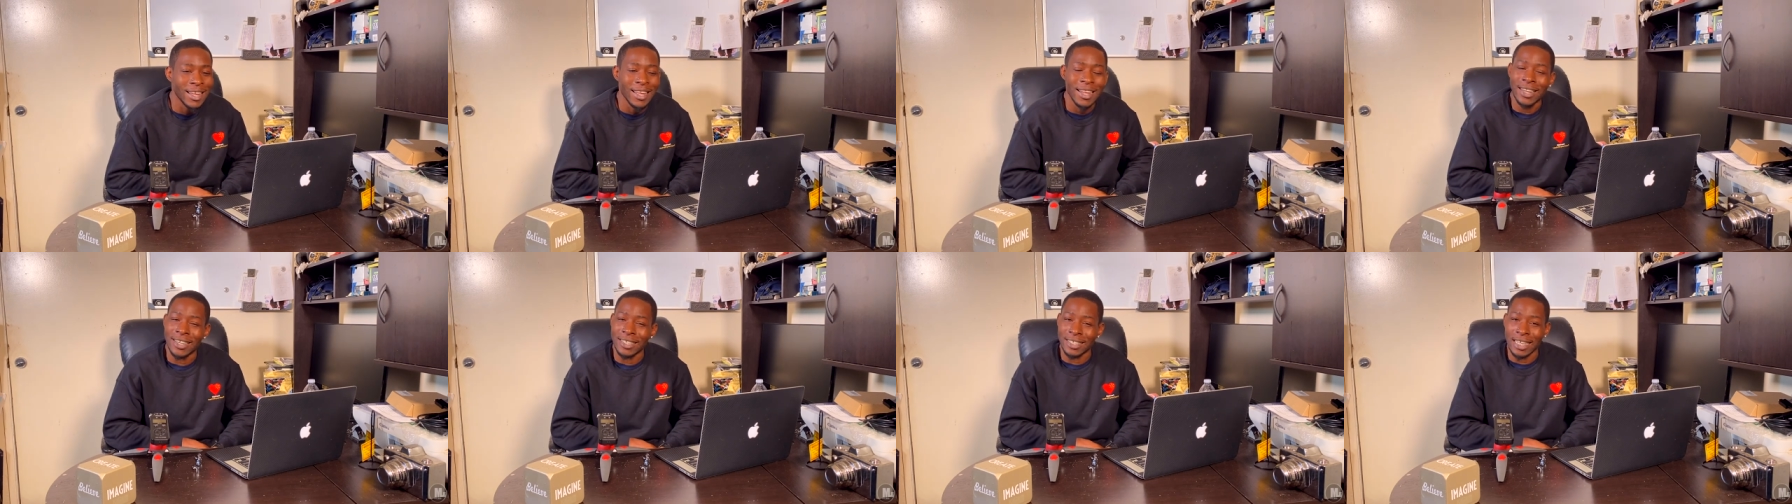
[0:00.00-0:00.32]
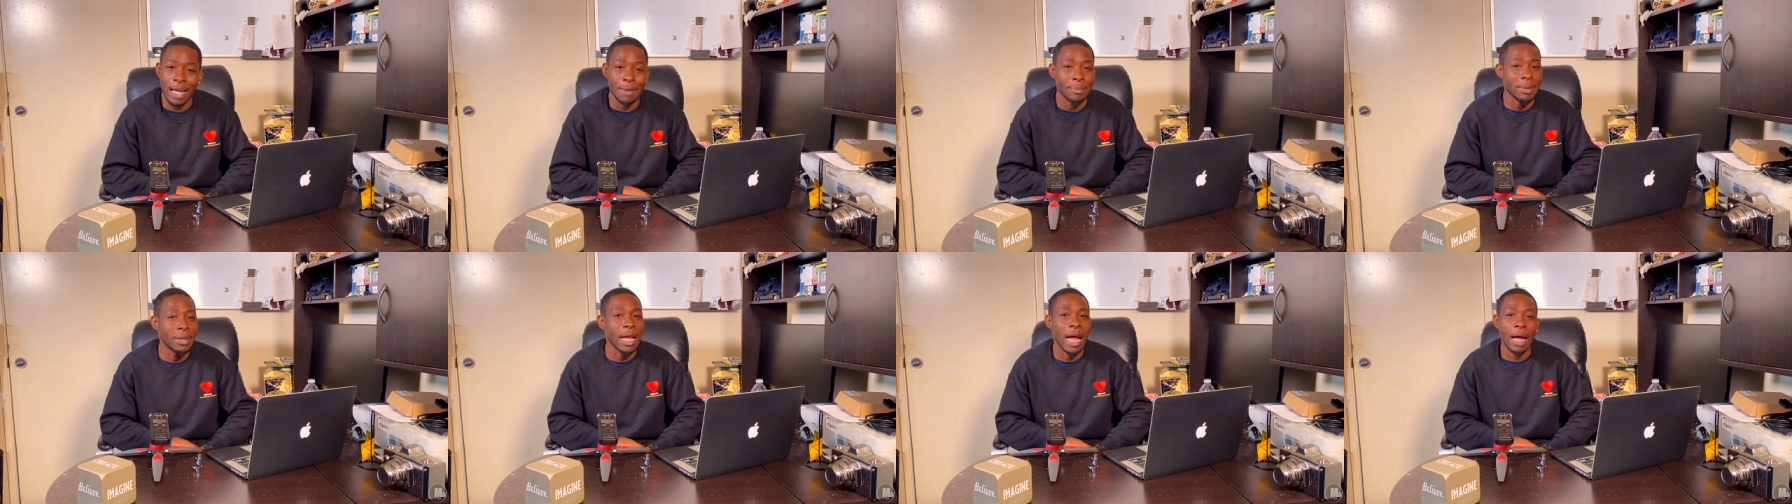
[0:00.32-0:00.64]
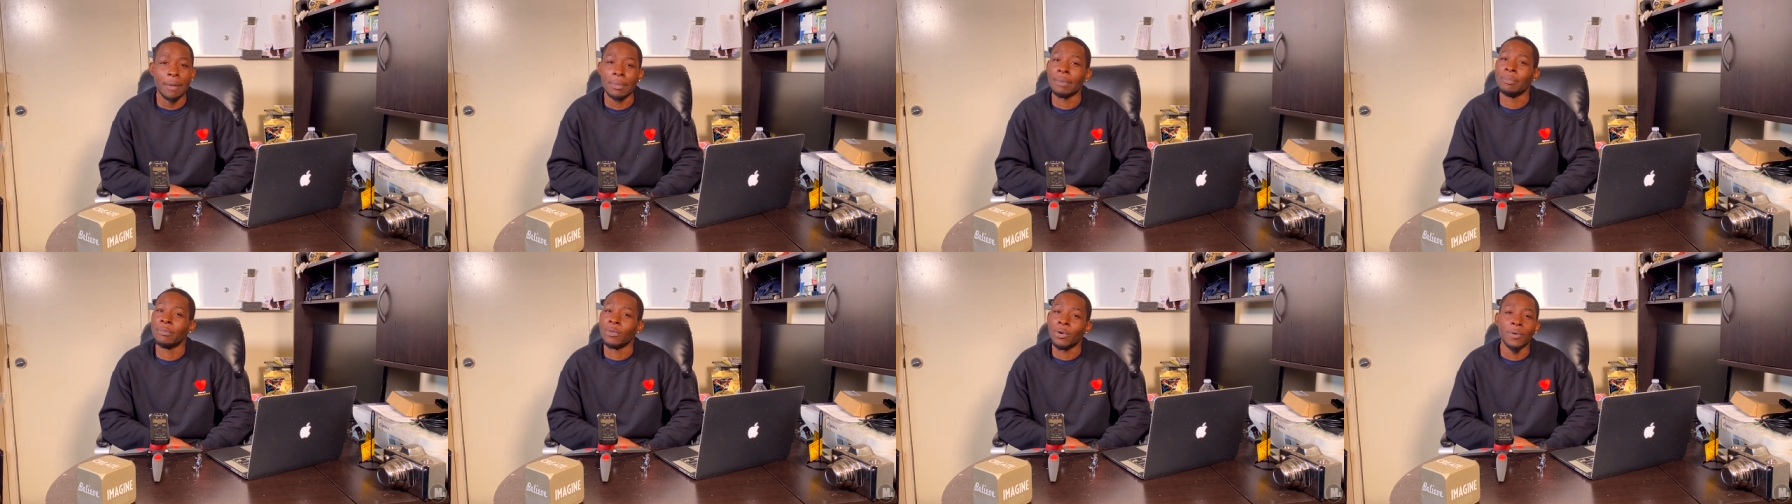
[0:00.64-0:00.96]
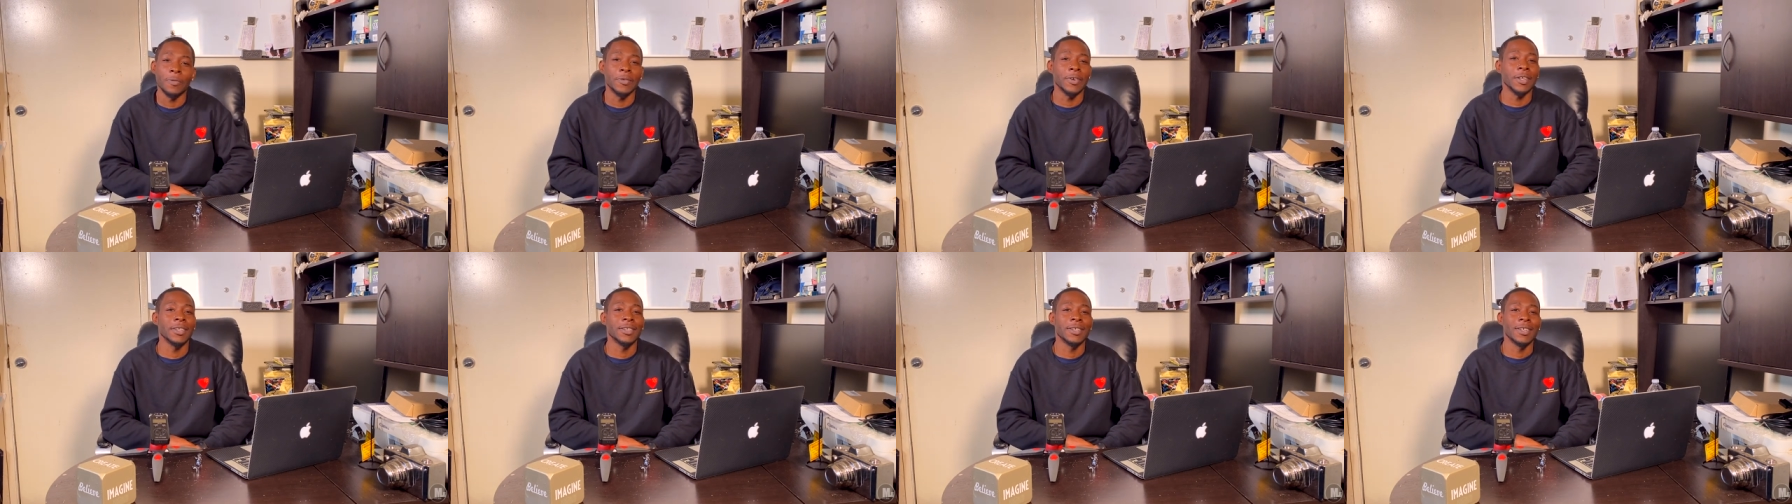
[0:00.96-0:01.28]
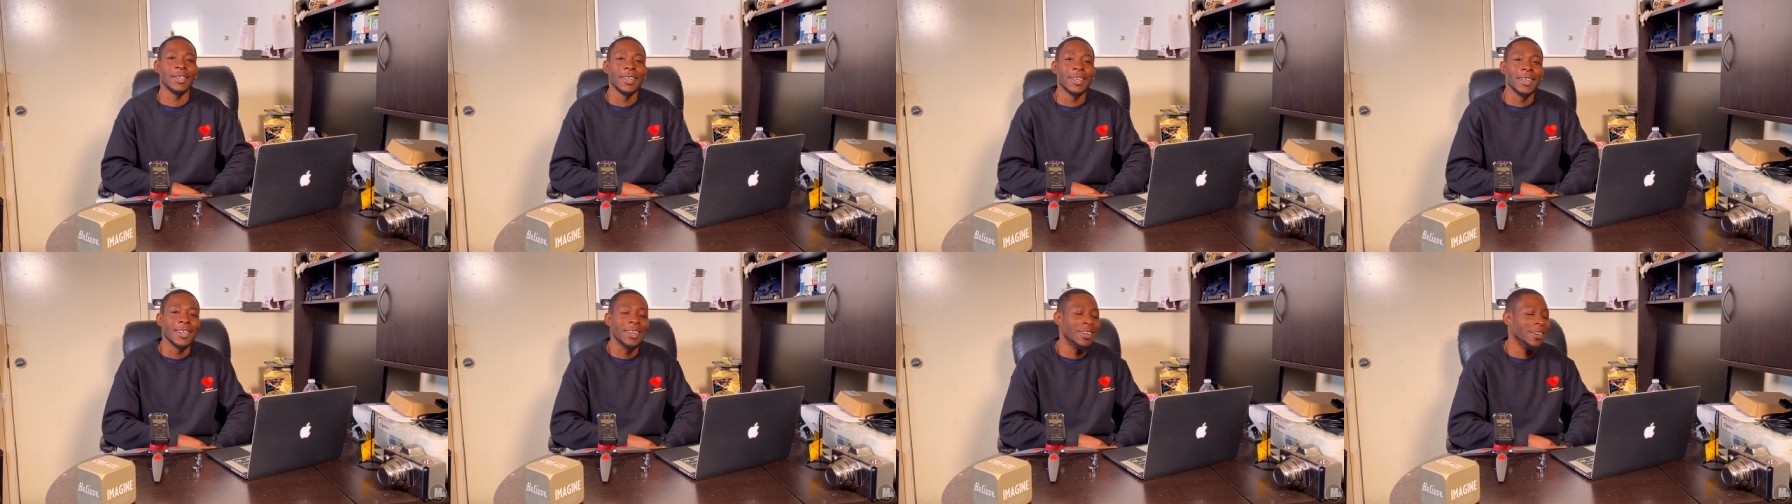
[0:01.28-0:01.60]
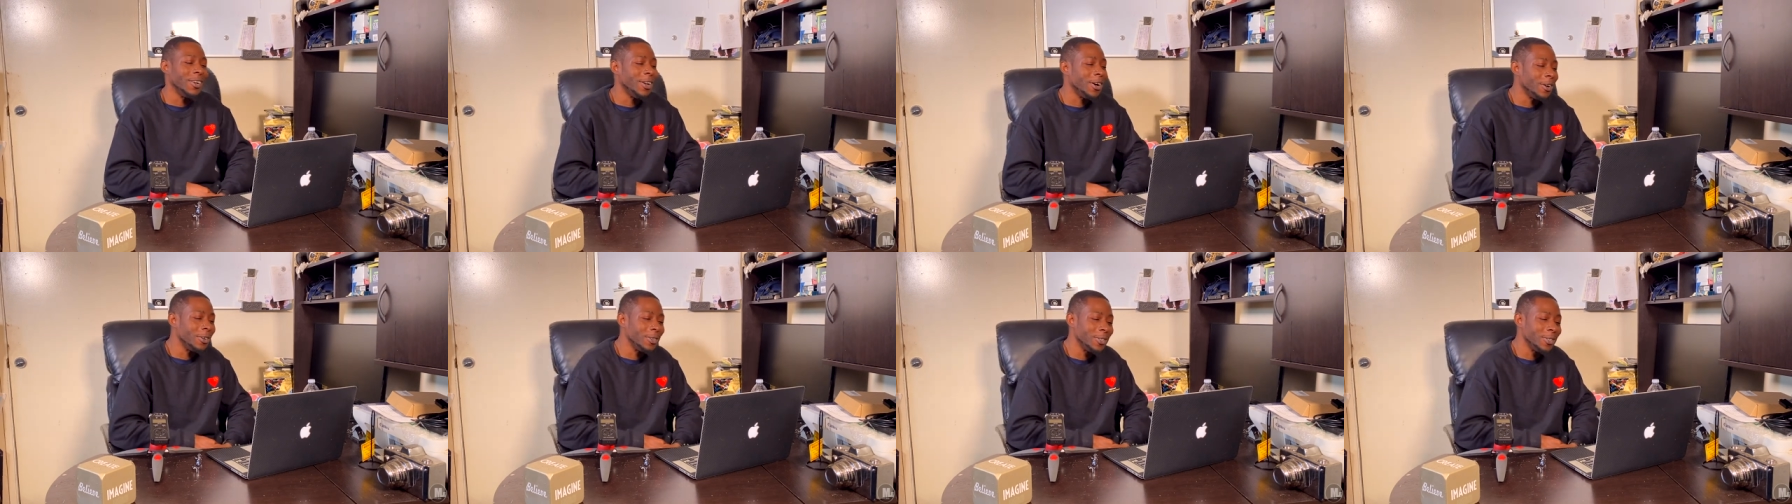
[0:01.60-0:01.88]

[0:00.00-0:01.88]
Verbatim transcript: Cause I be I be moving, you know.